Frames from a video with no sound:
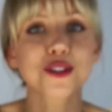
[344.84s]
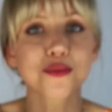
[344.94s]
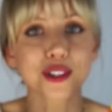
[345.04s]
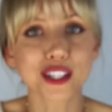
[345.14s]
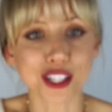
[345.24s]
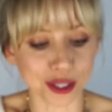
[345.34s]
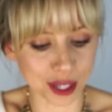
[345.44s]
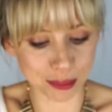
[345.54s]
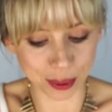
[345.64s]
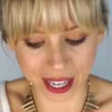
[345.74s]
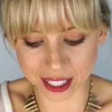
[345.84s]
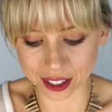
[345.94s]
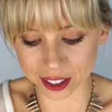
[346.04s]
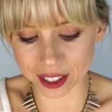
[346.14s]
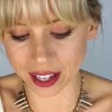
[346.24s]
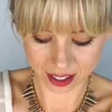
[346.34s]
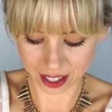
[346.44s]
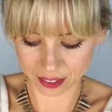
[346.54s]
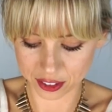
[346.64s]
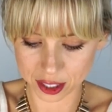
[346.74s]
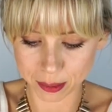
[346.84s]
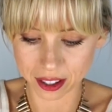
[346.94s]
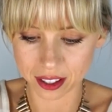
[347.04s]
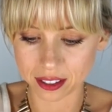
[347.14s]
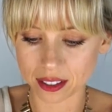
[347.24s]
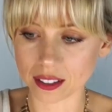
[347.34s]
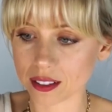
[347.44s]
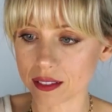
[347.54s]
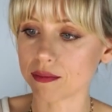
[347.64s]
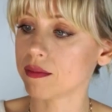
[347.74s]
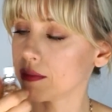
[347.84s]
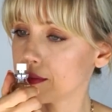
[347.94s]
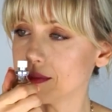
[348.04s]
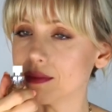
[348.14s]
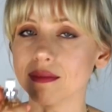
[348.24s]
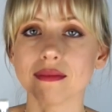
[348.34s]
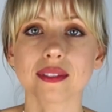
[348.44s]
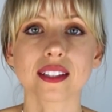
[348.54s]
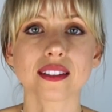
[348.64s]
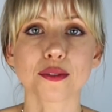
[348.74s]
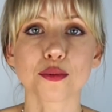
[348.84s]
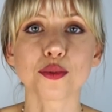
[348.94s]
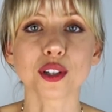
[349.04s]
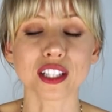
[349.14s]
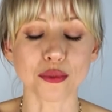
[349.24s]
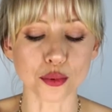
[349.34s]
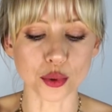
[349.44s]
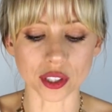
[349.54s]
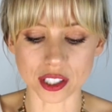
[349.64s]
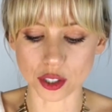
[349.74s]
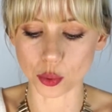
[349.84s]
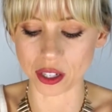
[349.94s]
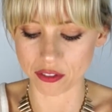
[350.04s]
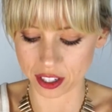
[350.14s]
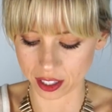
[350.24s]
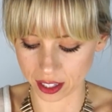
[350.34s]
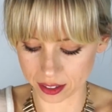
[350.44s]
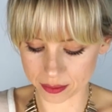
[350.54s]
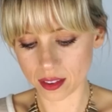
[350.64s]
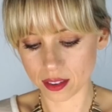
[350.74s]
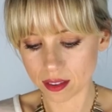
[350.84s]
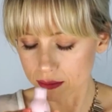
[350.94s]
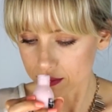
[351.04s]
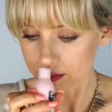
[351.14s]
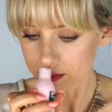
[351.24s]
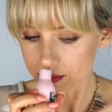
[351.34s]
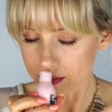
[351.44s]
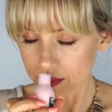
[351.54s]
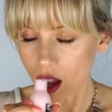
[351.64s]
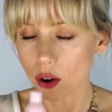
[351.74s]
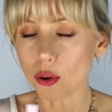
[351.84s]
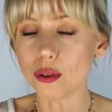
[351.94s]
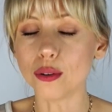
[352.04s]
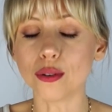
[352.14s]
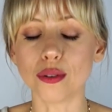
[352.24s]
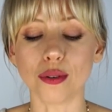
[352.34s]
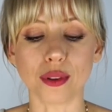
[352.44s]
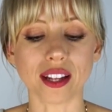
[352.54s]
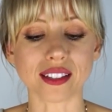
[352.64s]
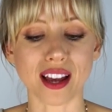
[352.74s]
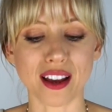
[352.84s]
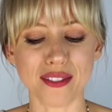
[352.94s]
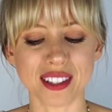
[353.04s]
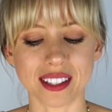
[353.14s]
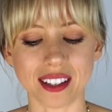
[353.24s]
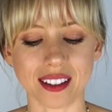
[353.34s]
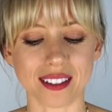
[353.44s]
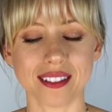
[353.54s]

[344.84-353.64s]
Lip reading: just really cute and practical. I have to smell these. This is a really, really sweet vanilla. Ooh, that's heavenly.